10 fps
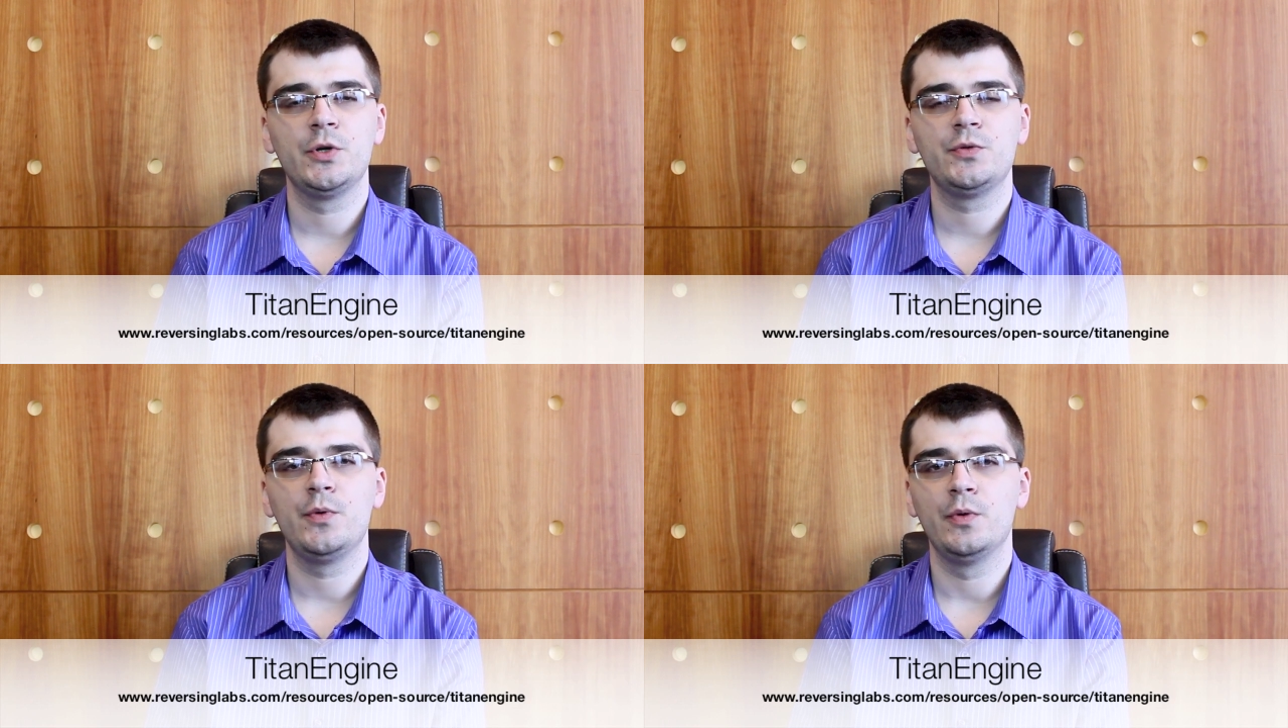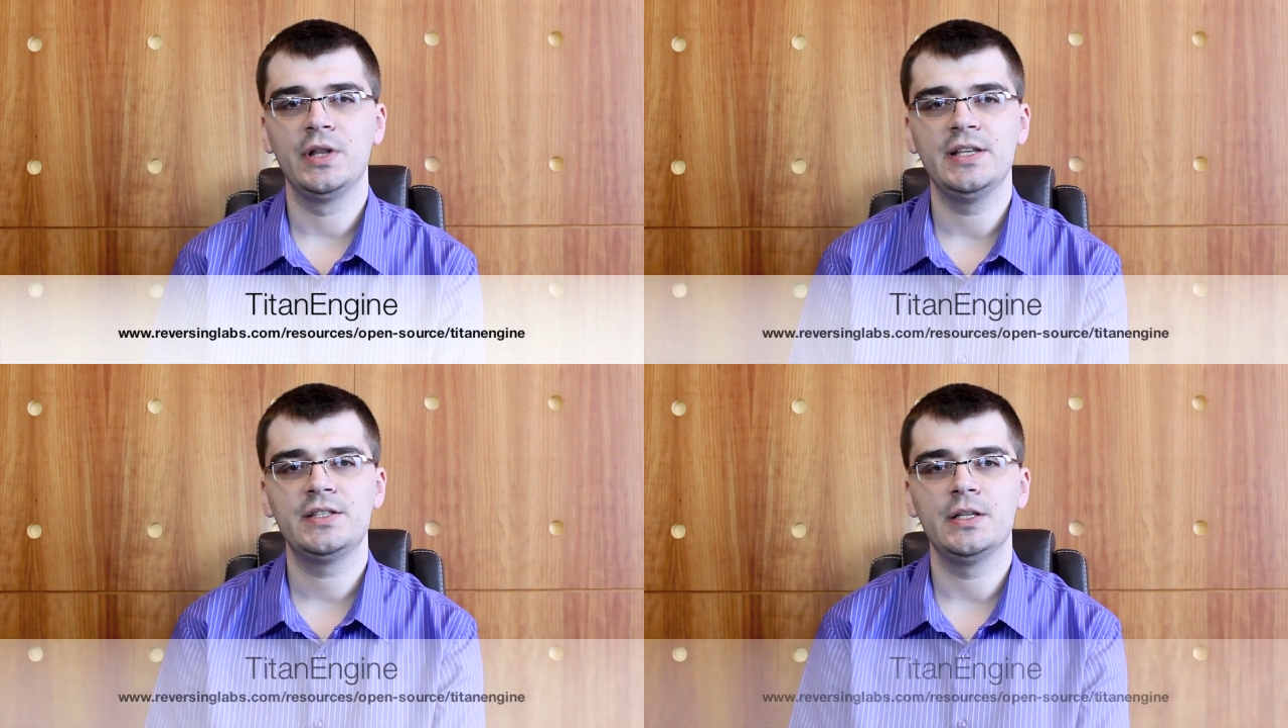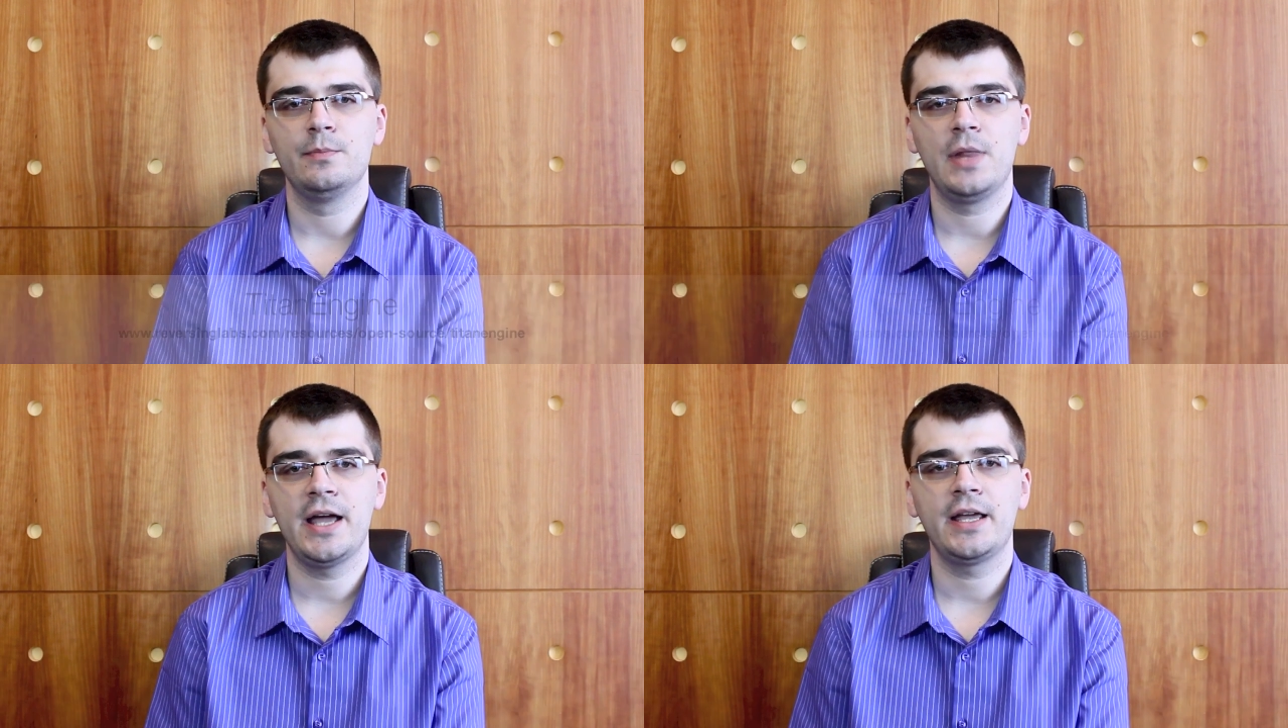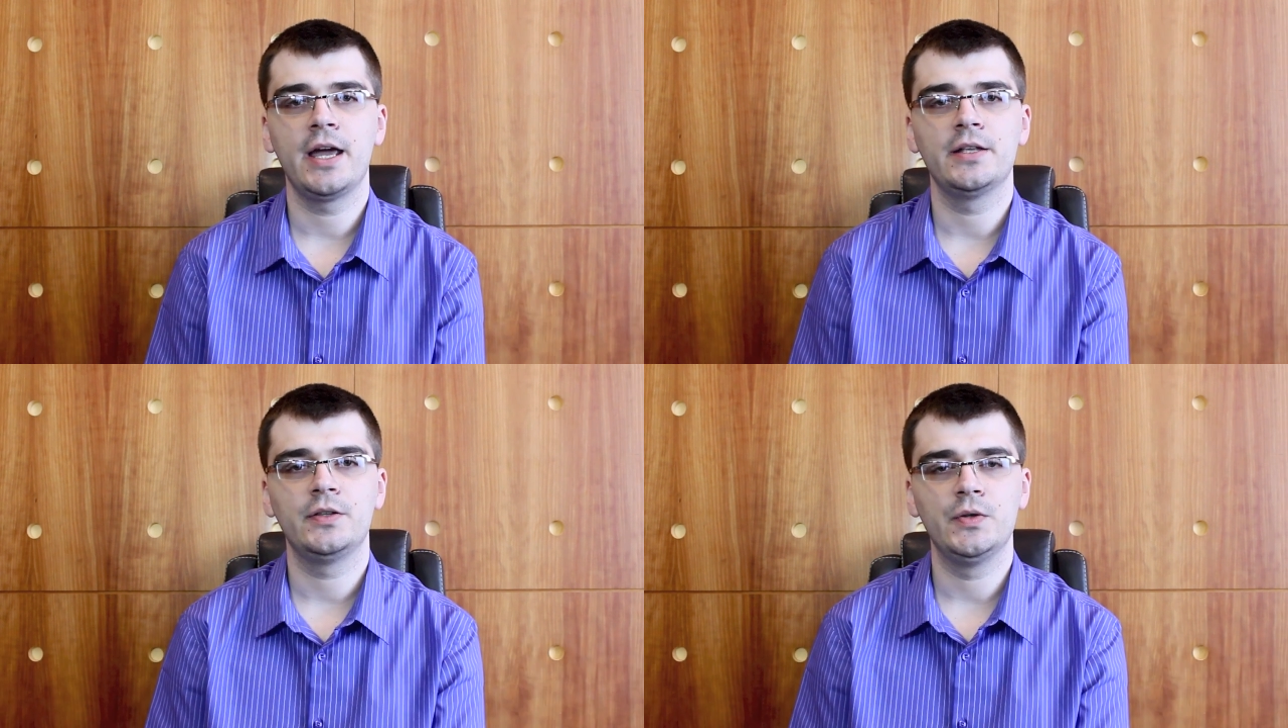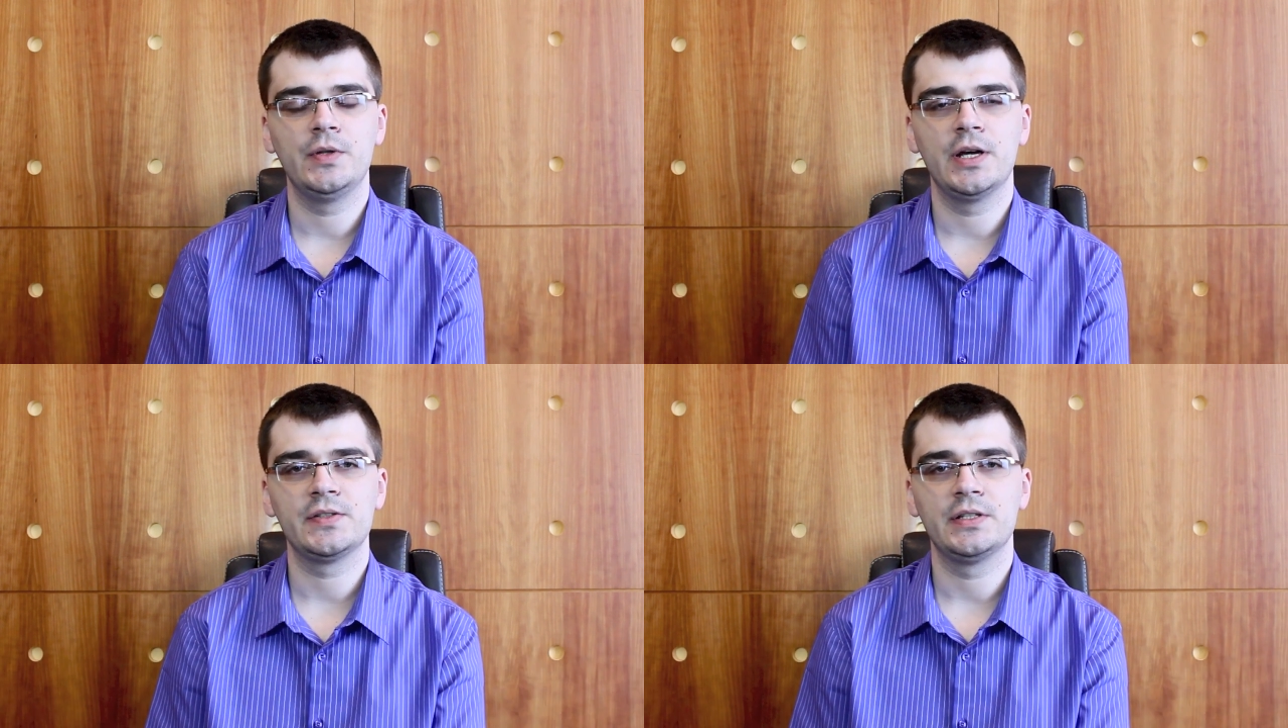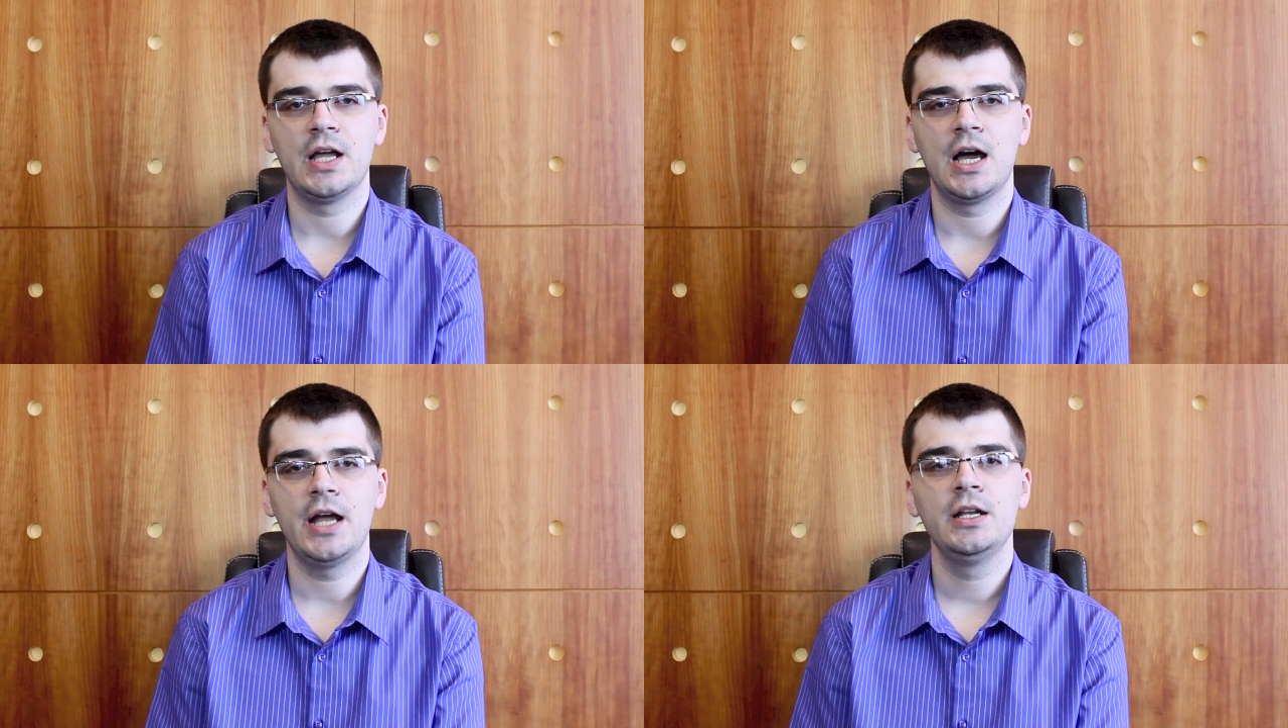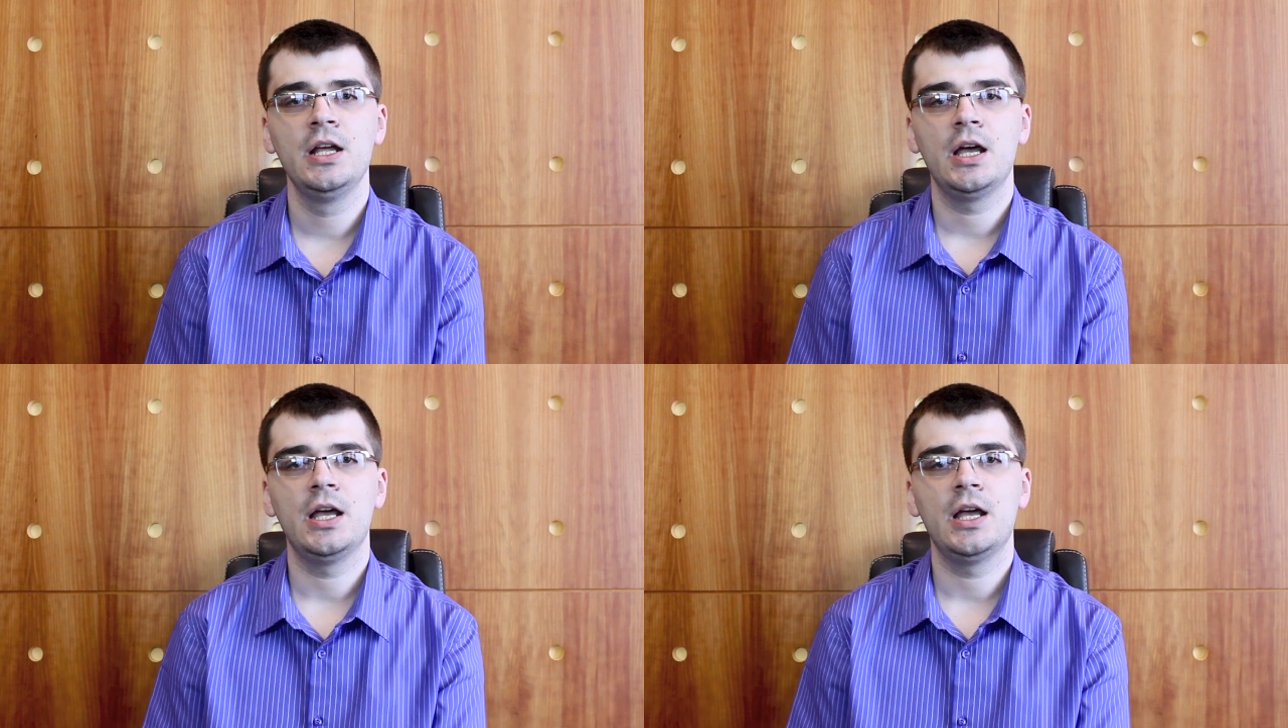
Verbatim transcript: which we released in Black Hat at 2009,